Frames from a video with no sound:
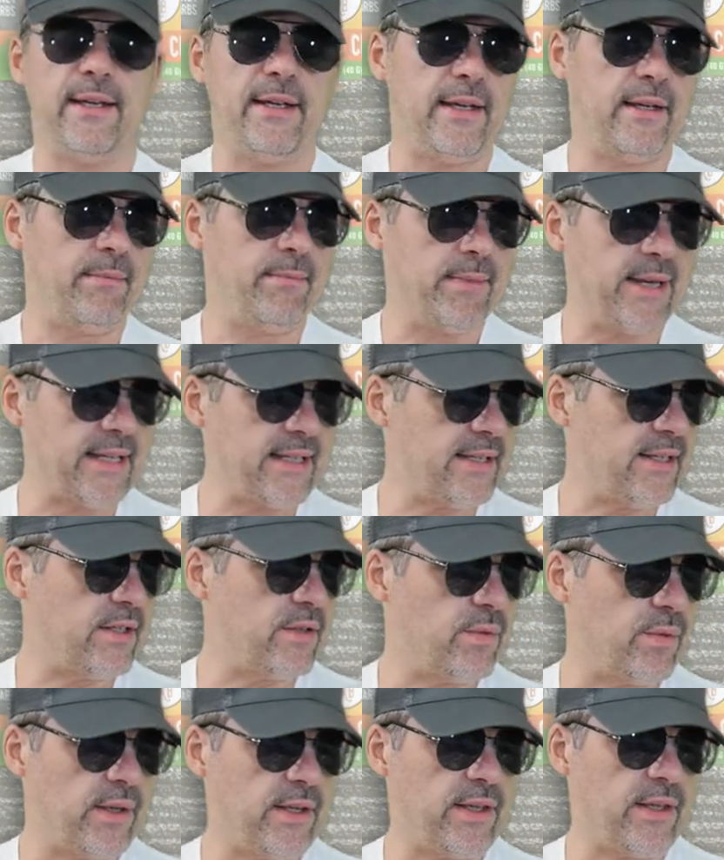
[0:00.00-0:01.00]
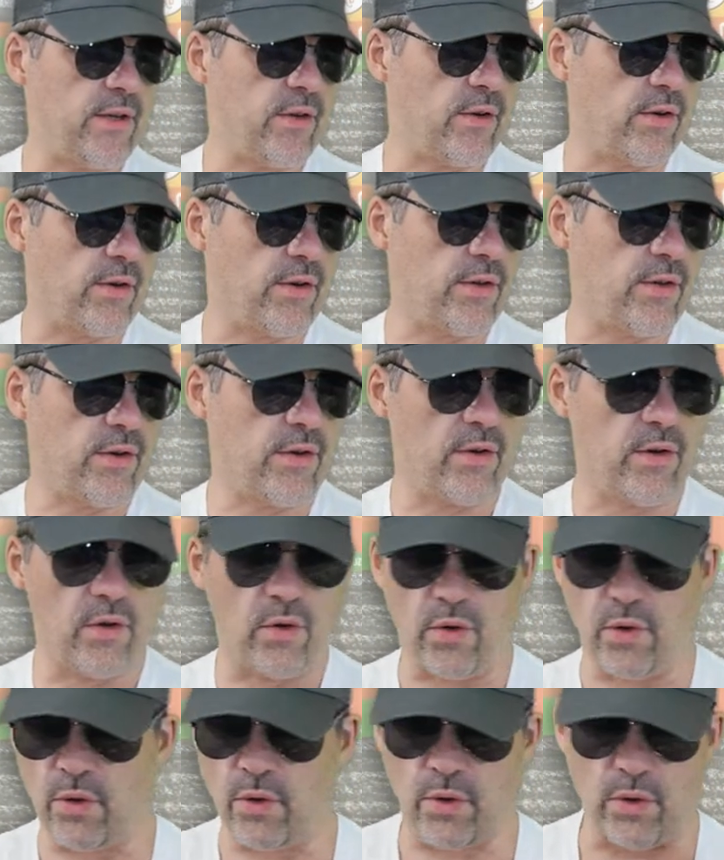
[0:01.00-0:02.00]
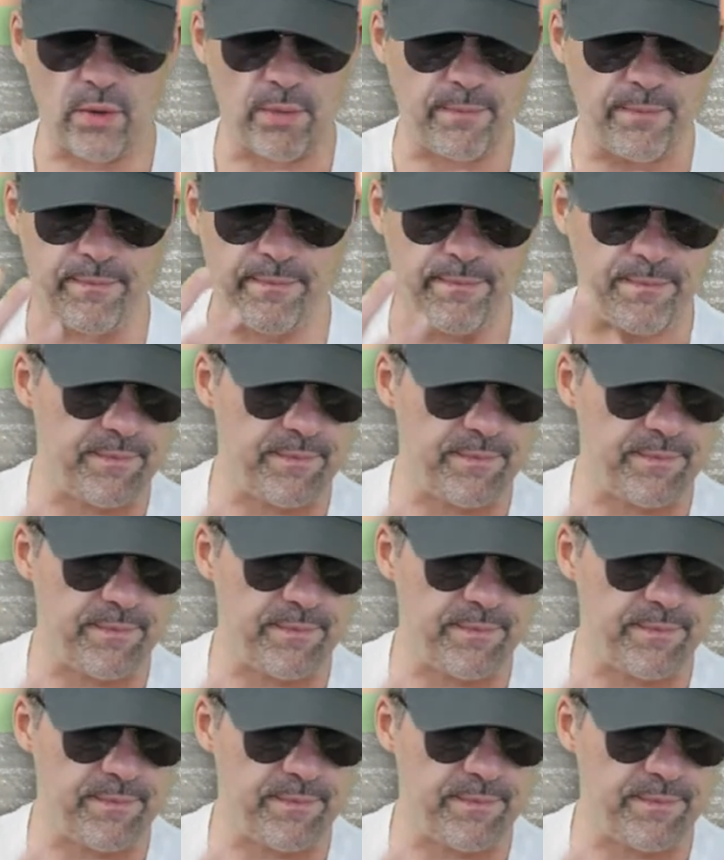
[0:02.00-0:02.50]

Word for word: It messes with your, your whole